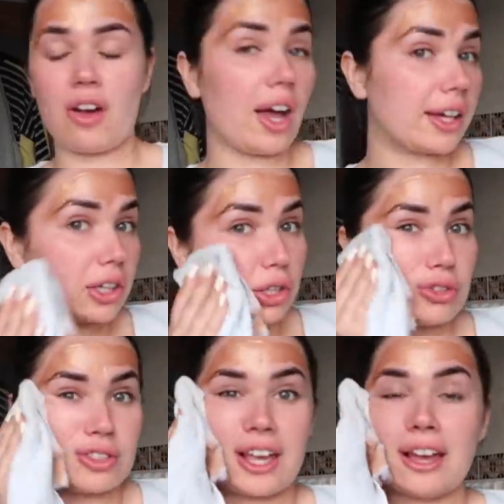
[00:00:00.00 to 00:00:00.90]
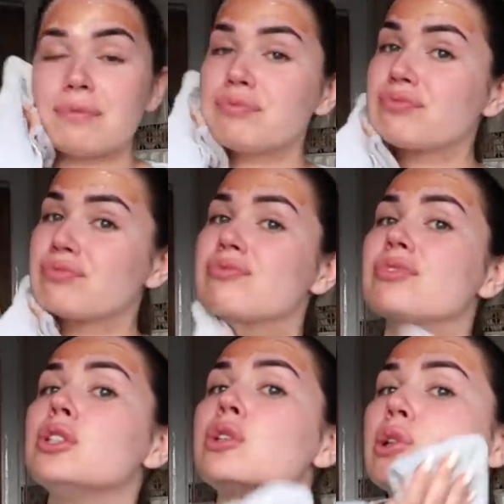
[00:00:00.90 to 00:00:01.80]
I can use it,
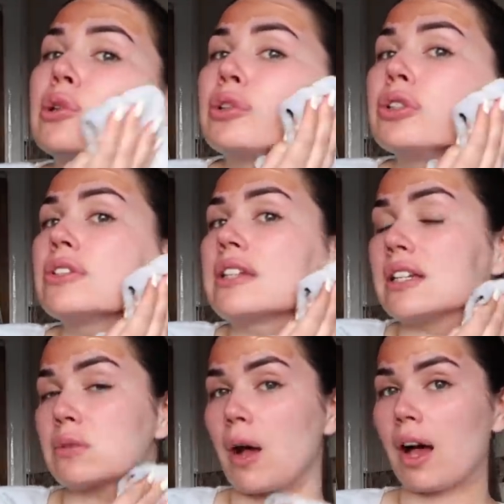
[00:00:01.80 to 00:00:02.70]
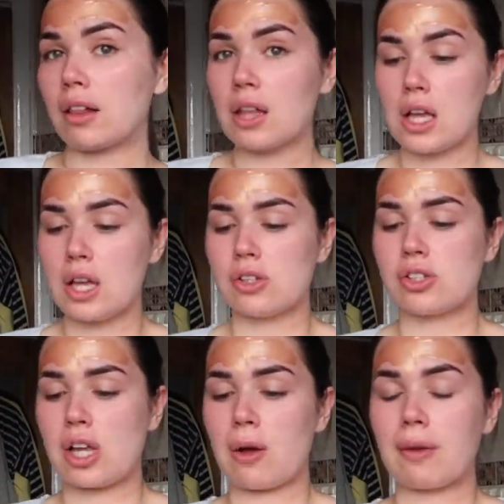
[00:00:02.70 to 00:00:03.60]
you can all use it as well.
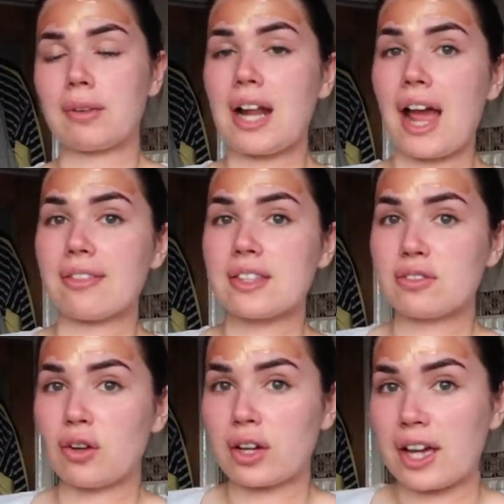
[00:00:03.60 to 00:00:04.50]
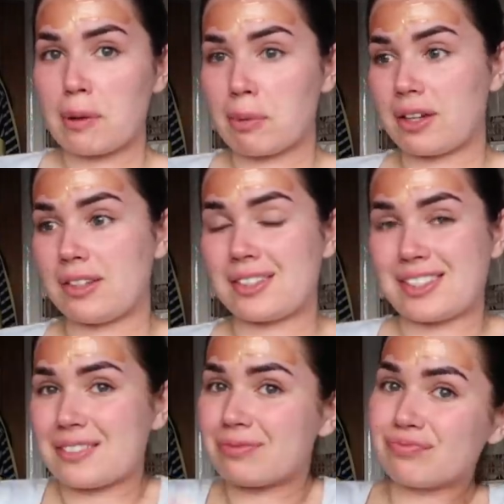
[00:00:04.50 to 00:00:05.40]
So I'm going to end this vlog here
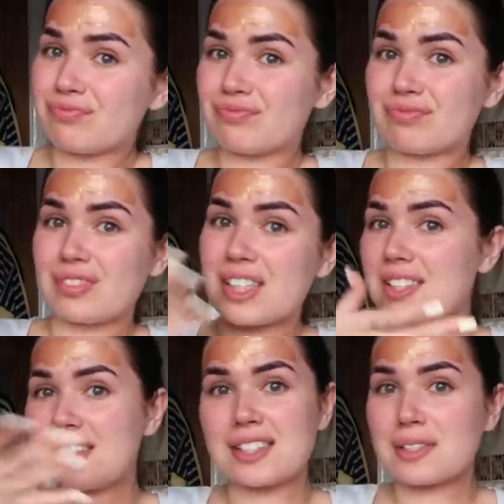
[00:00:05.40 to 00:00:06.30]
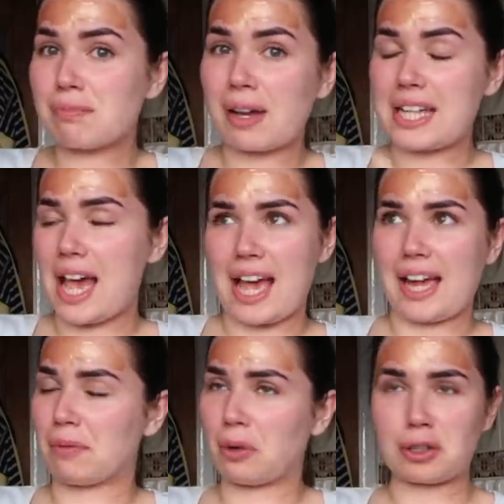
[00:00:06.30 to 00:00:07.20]
because this is my day.
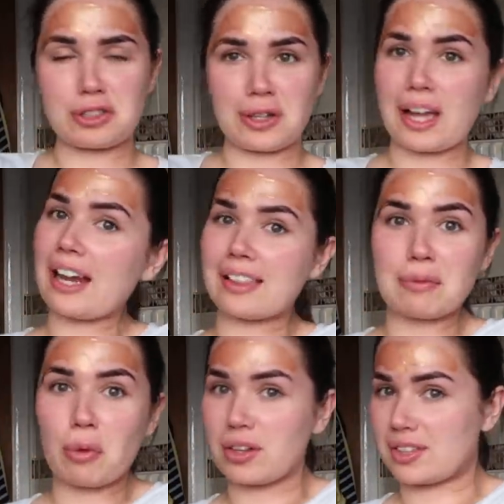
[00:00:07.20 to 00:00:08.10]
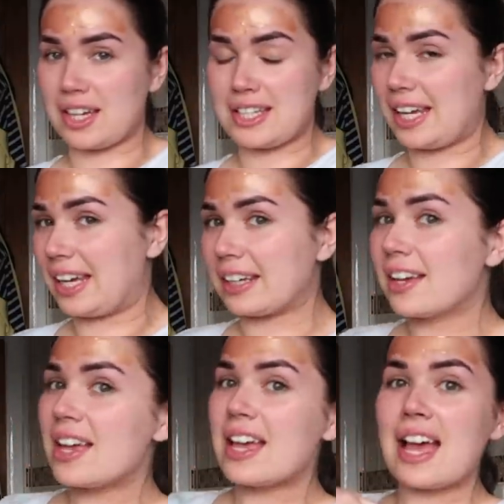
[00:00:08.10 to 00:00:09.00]
I'm not doing anything more
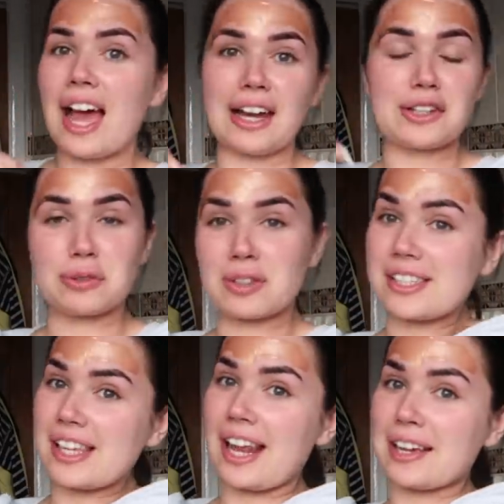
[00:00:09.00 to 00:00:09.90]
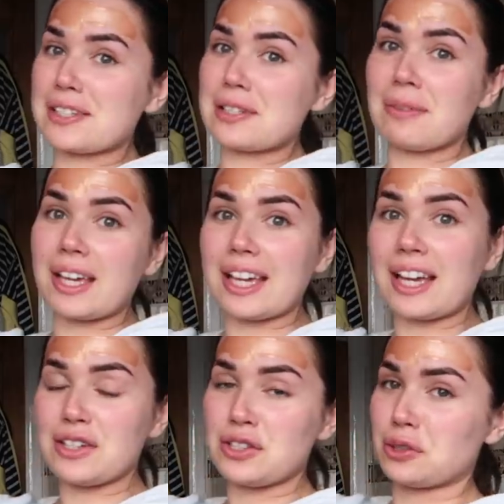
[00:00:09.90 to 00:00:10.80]
exciting unless you want to sit next to
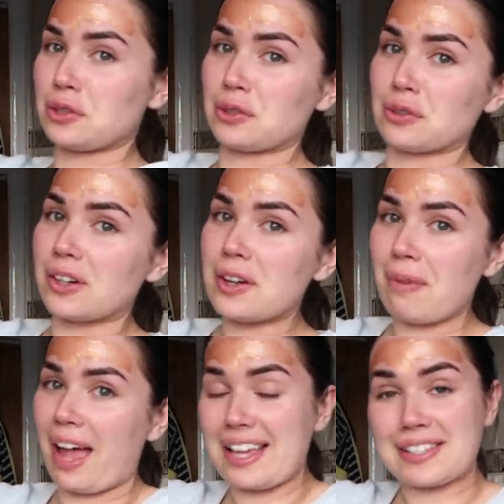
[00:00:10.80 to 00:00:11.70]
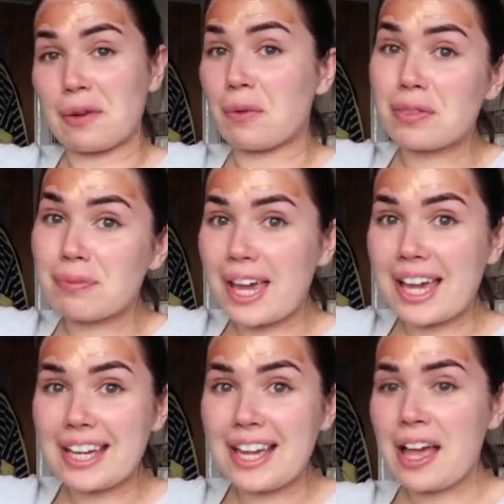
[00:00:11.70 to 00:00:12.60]
me and do my essay with
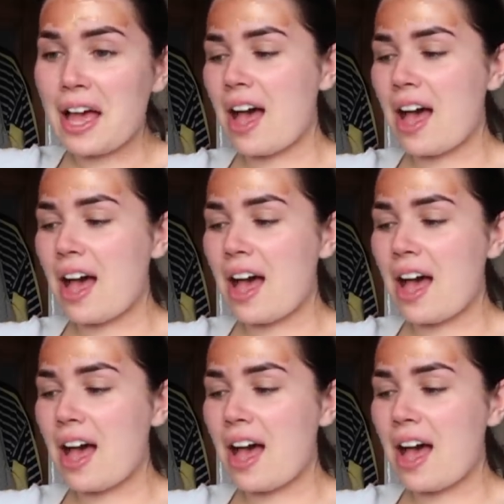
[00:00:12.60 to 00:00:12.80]
me.